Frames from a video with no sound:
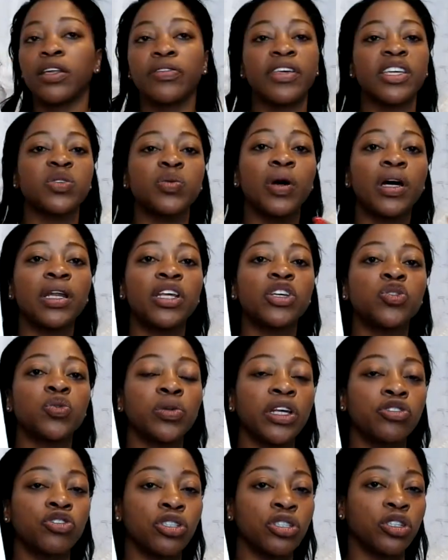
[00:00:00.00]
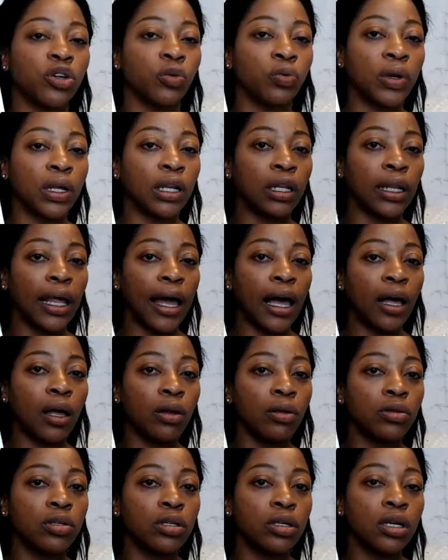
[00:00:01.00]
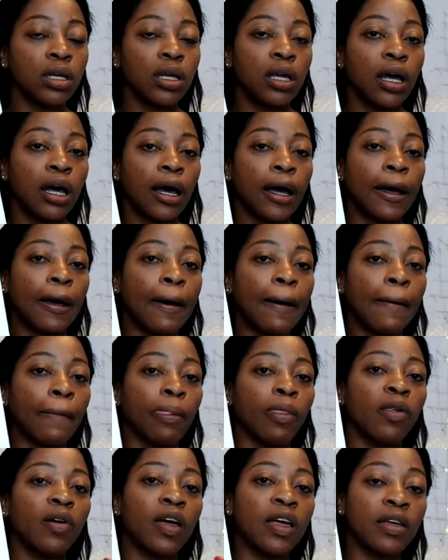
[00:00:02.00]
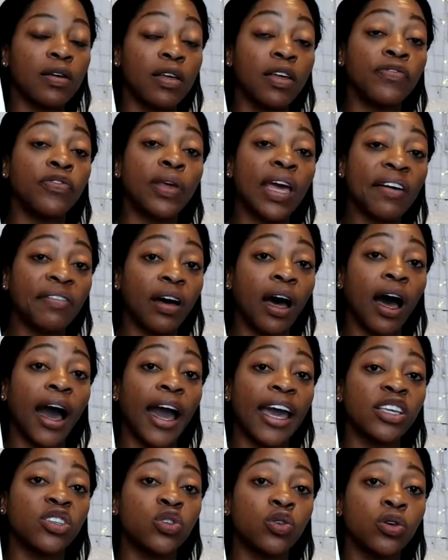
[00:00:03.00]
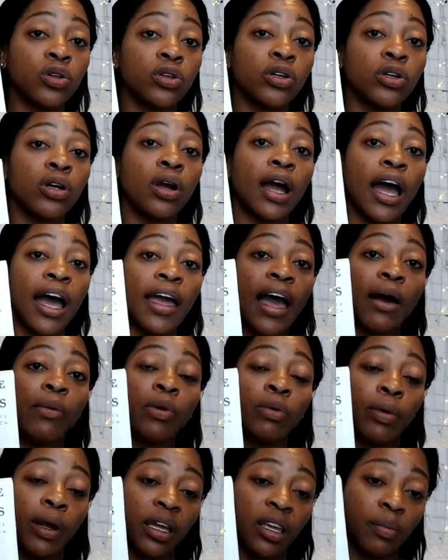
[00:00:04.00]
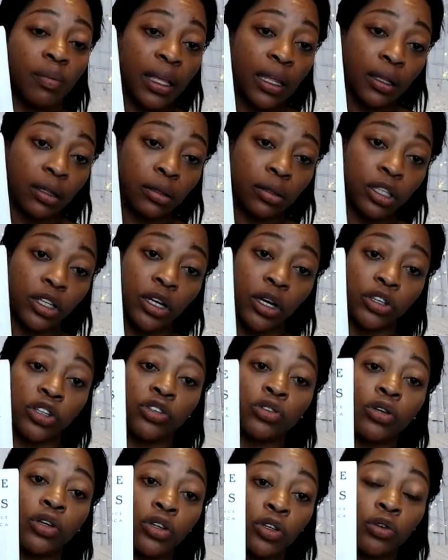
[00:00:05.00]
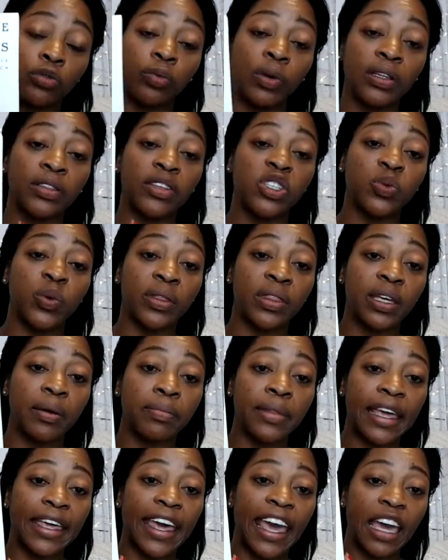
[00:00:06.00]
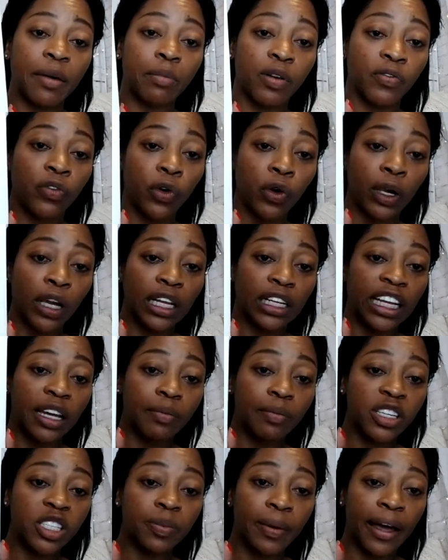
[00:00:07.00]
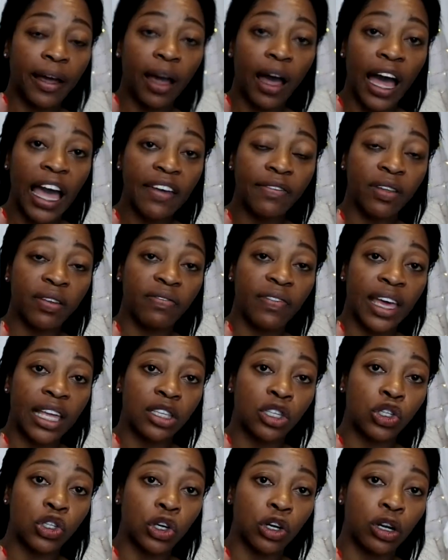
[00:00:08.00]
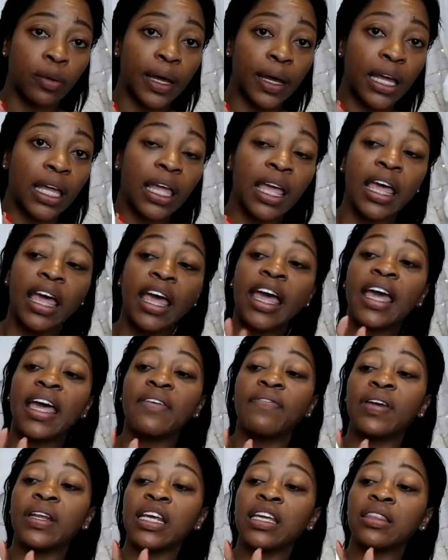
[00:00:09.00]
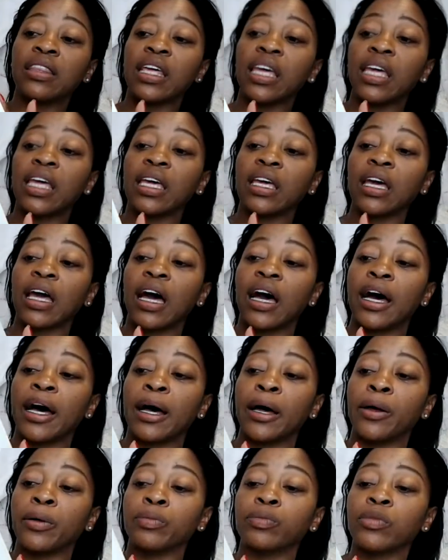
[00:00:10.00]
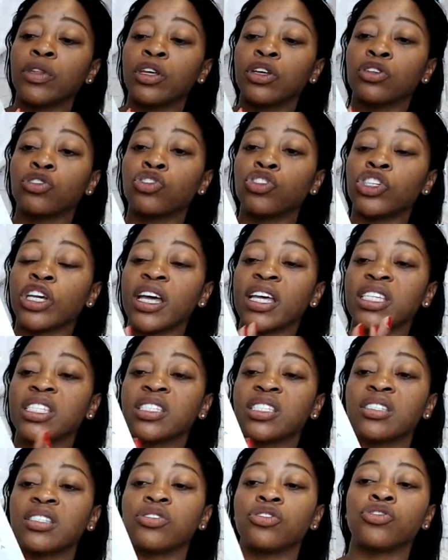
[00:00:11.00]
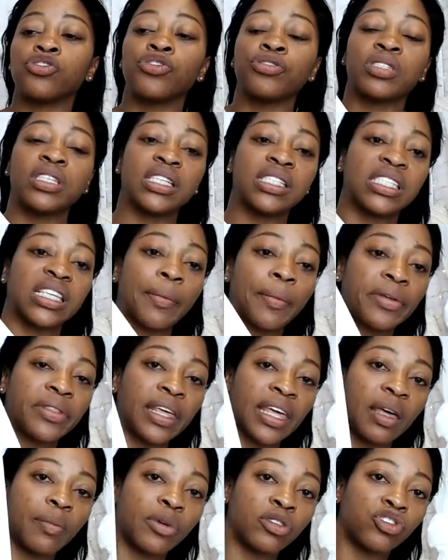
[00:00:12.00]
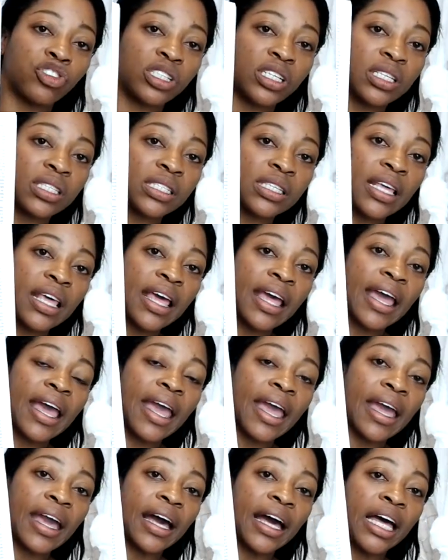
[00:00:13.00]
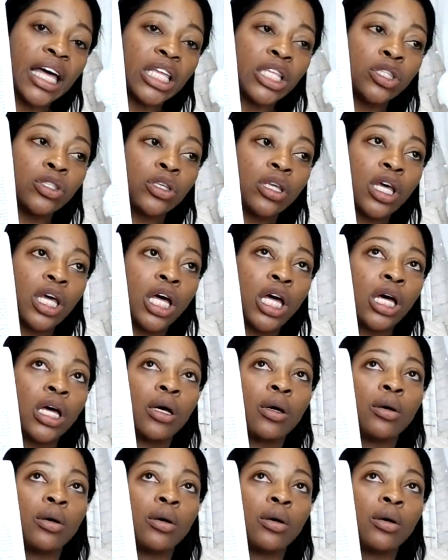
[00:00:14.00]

now this one is really just a read aloud. Um, if you have a high schooler, I, I would recommend, you know, you, you, read this with them. They Came Before Columbus by Ivan Van Sertima. If anything, um, just to see some of the images, and